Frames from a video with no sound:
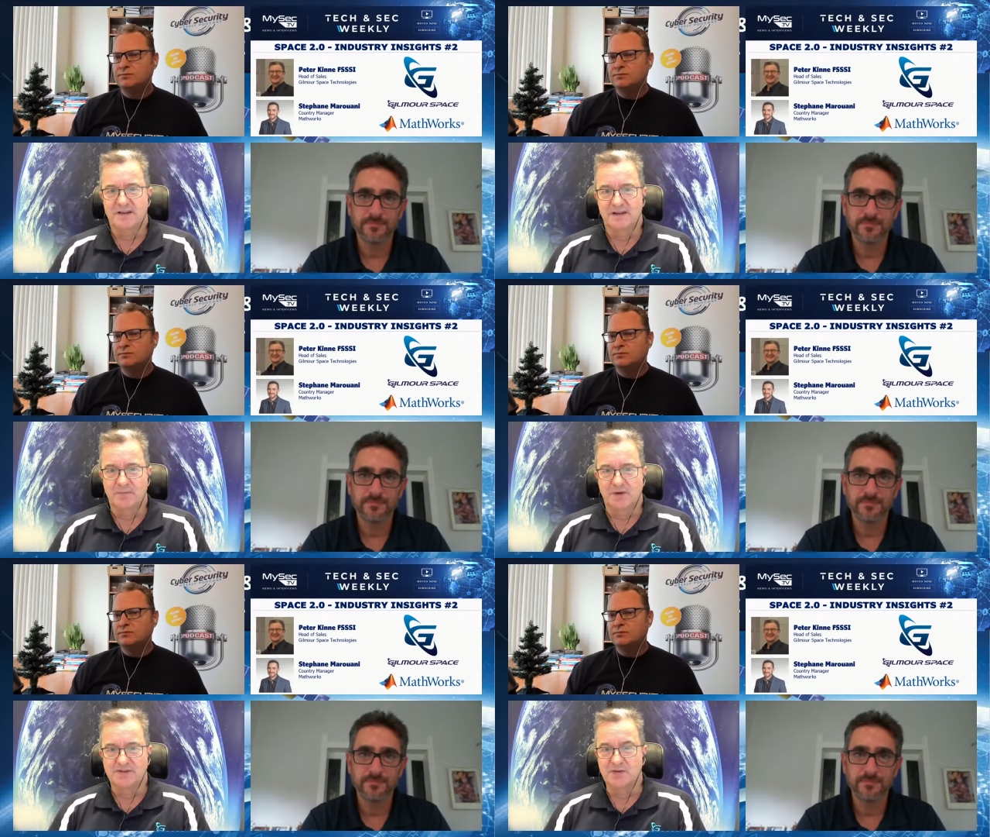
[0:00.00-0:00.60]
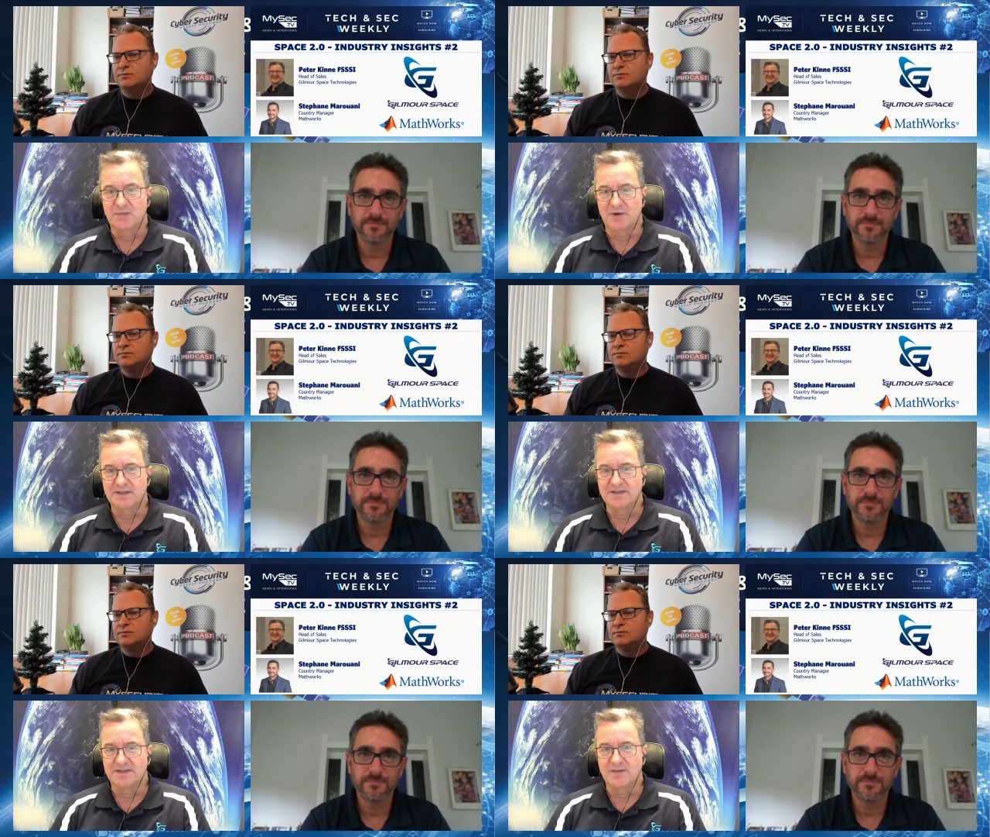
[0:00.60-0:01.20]
Speaker 1: uh, by two
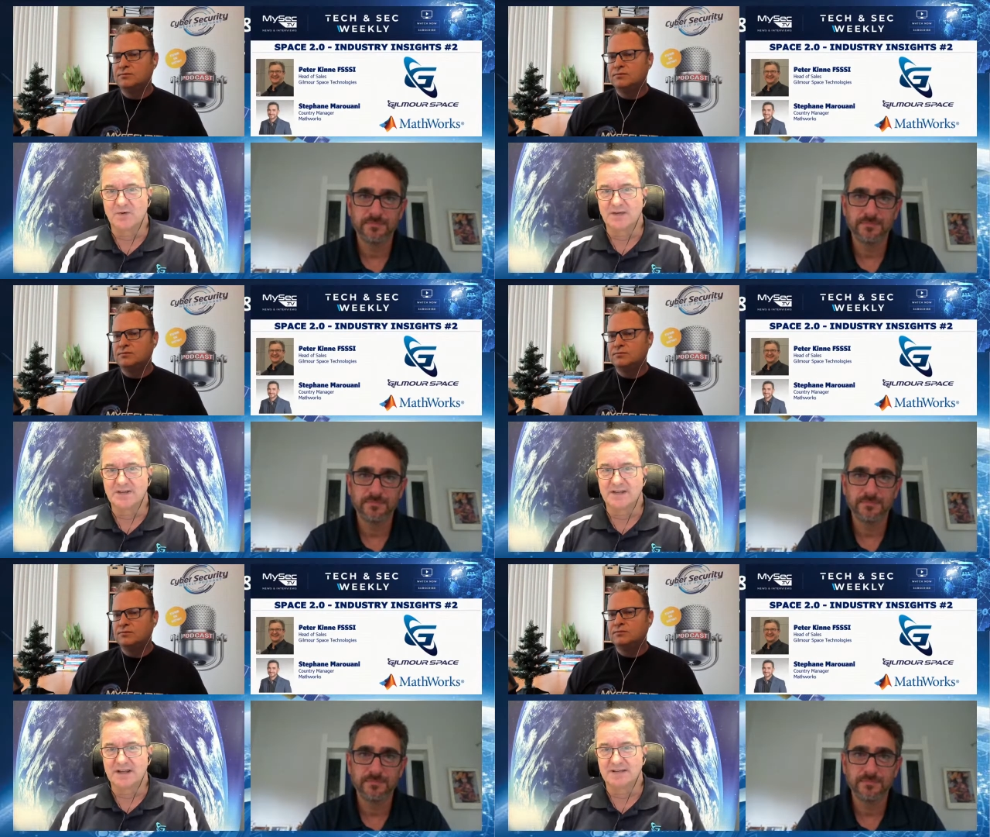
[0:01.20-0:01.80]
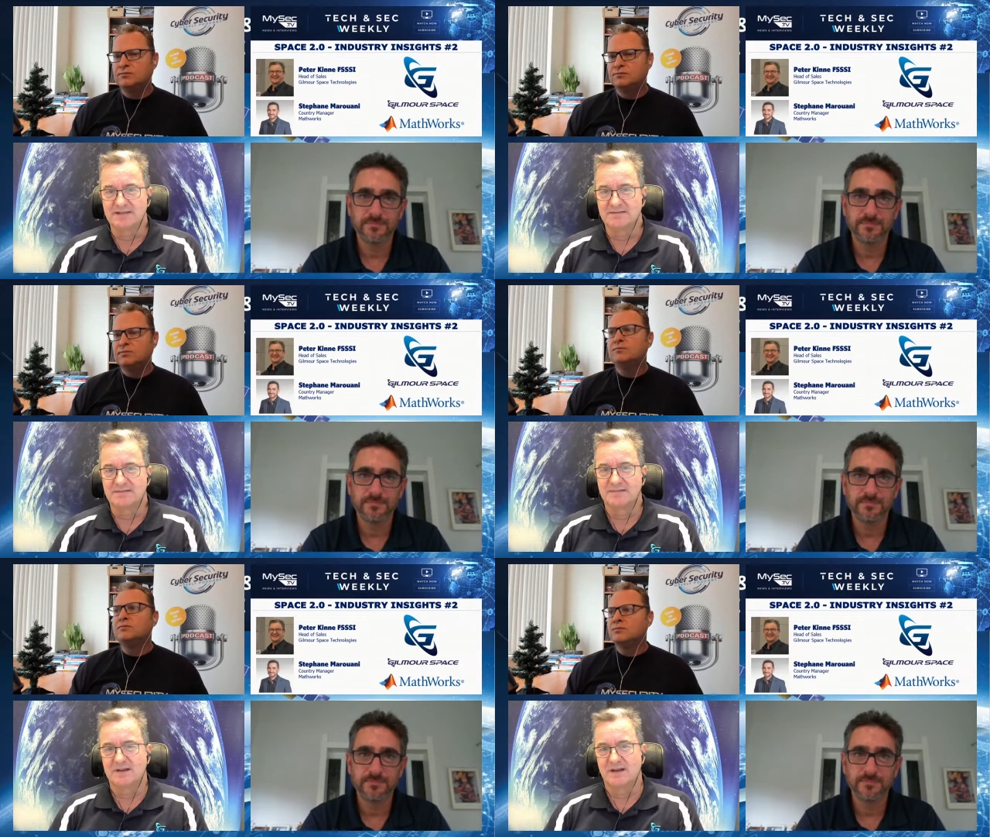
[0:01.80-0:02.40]
brothers in Queensland, and
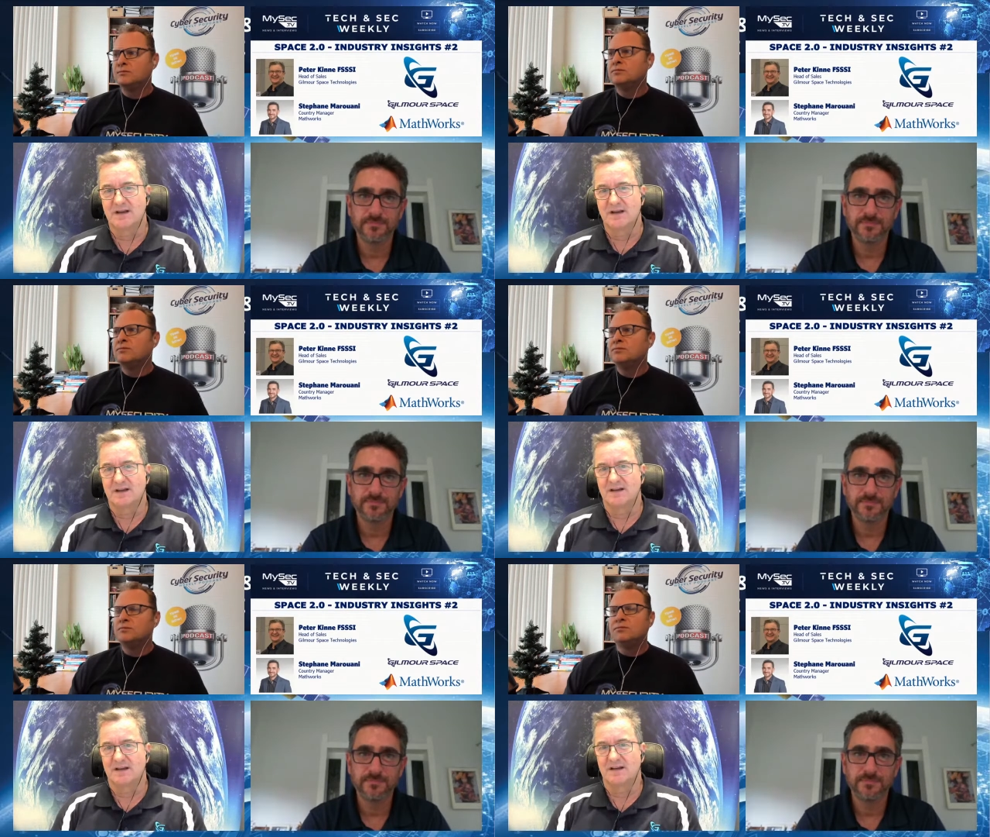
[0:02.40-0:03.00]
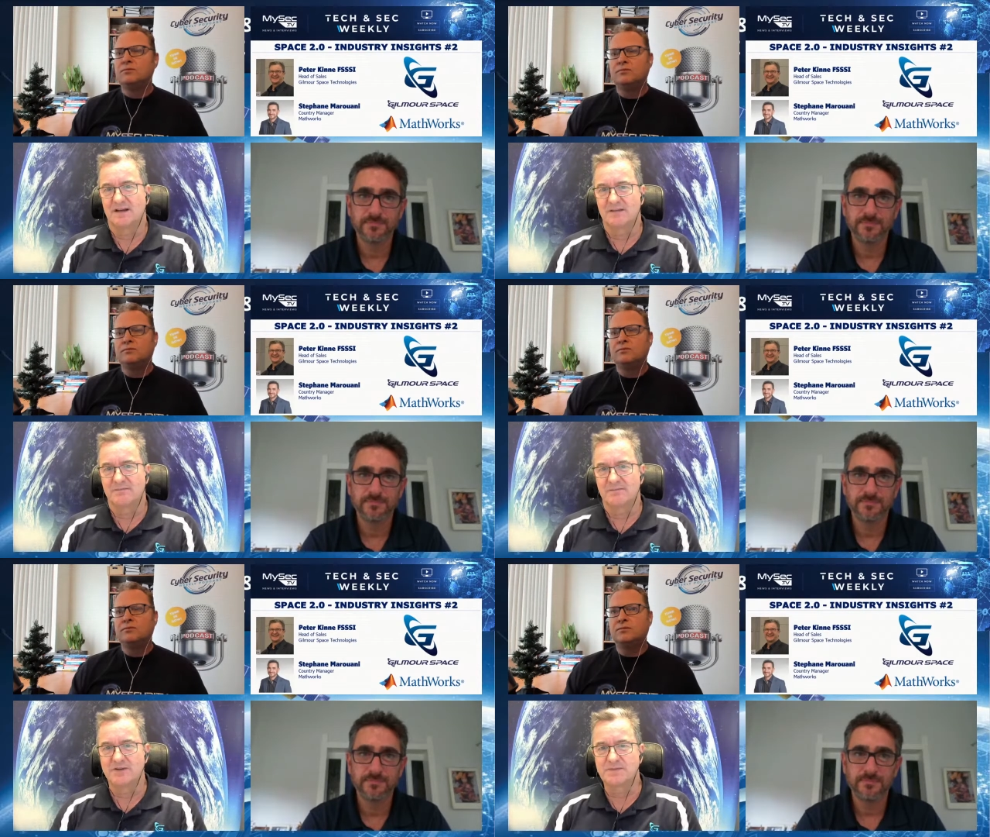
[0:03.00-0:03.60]
uh,
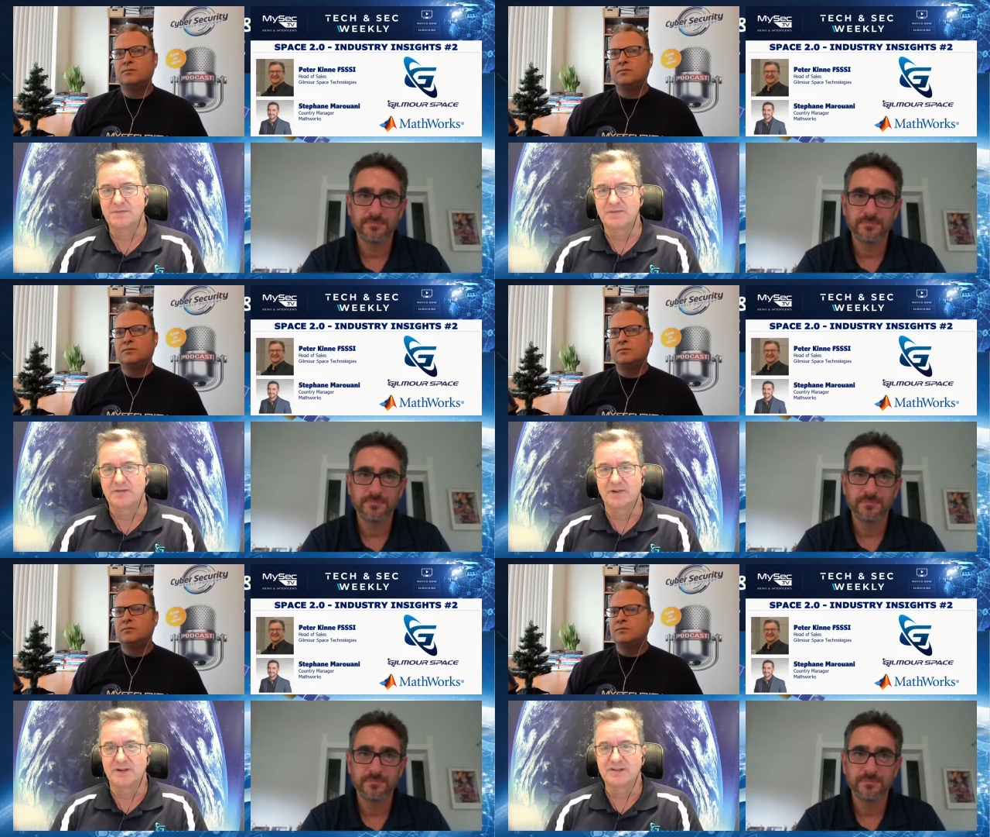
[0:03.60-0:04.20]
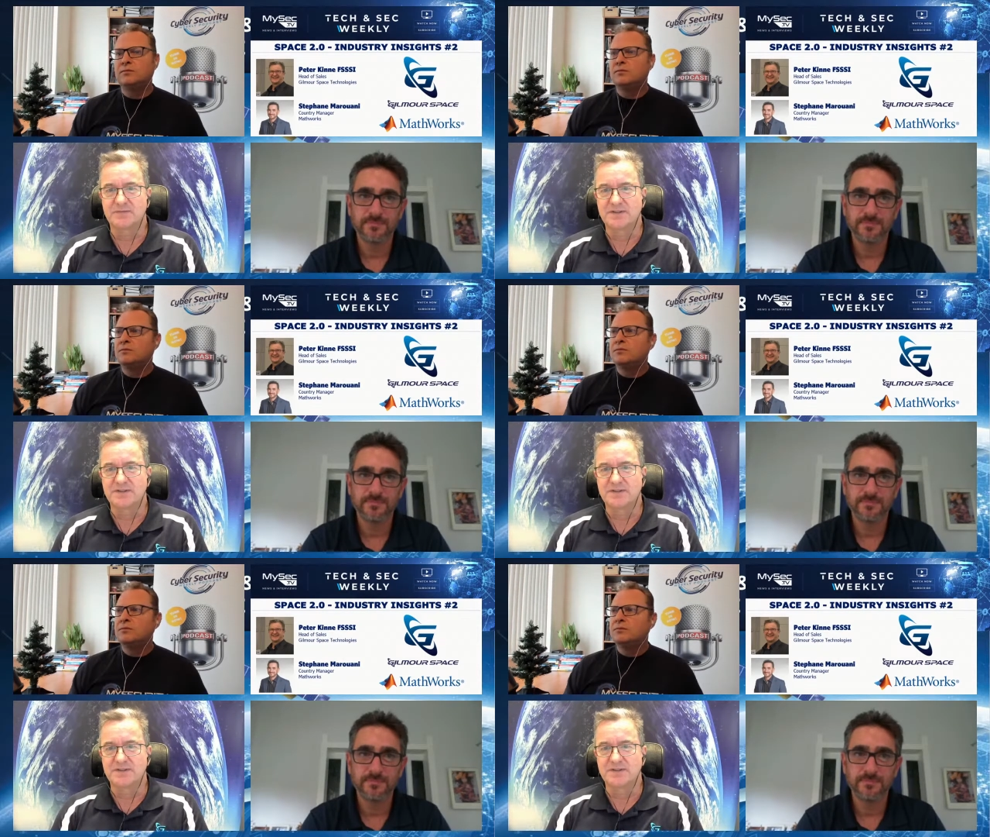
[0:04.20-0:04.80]
most people don't realise that we
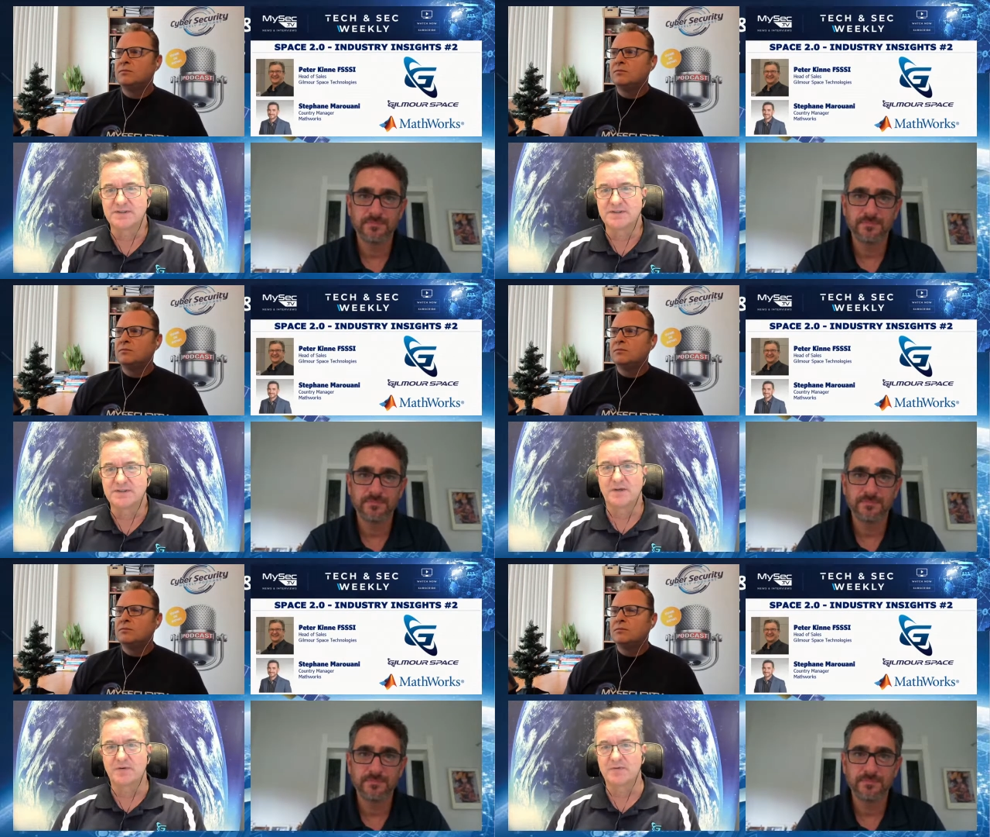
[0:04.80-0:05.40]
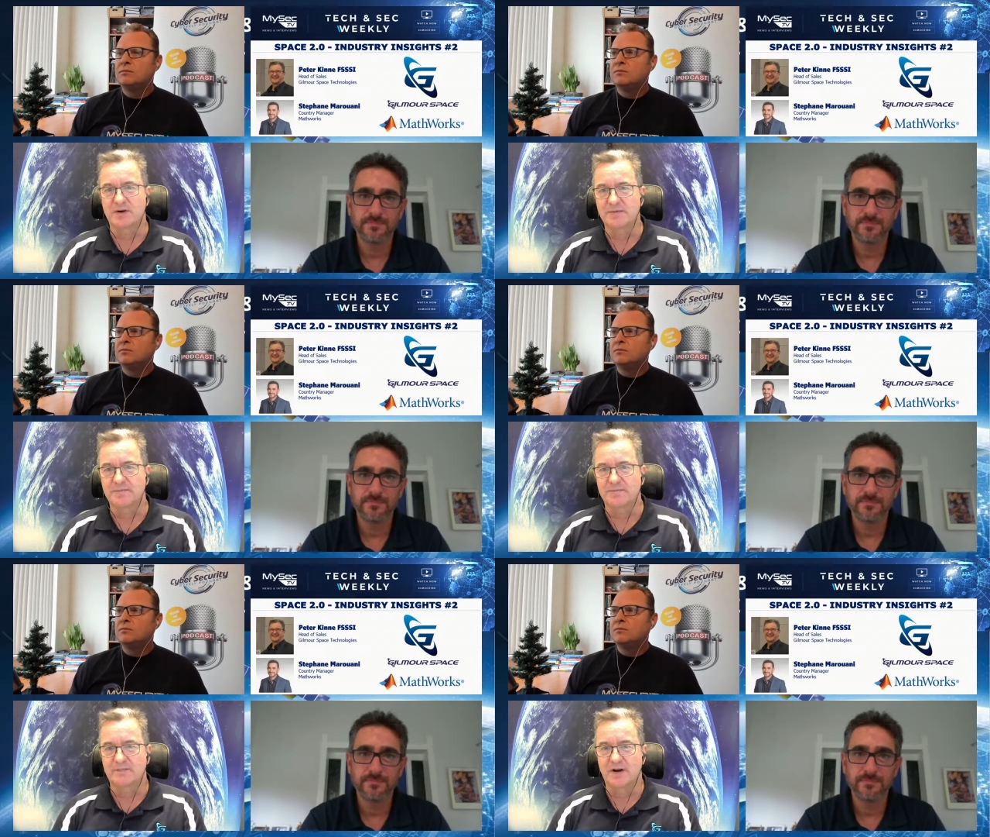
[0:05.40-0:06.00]
started our hybrid rocket
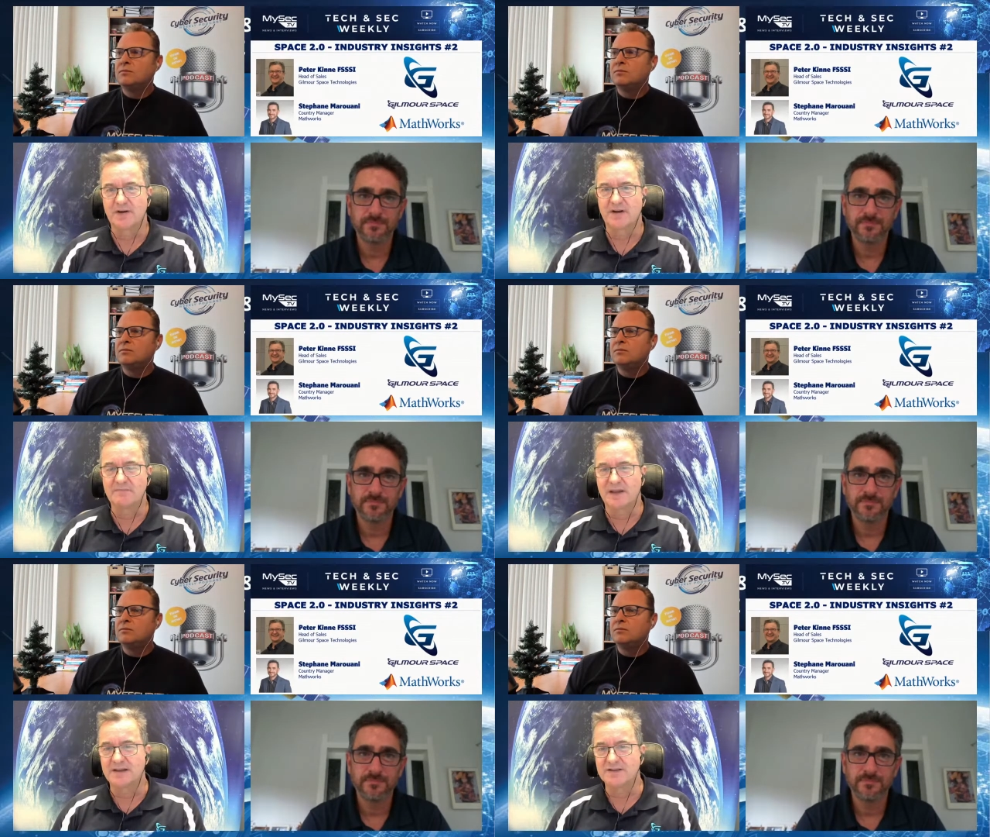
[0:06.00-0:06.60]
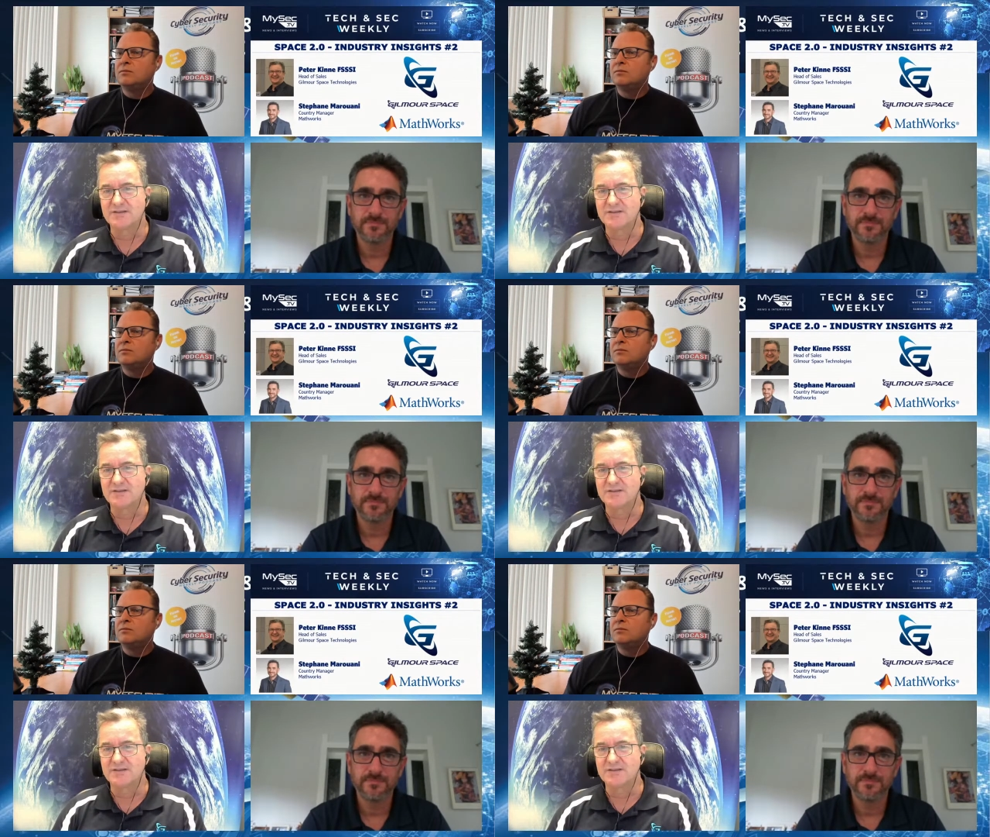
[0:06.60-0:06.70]
program back in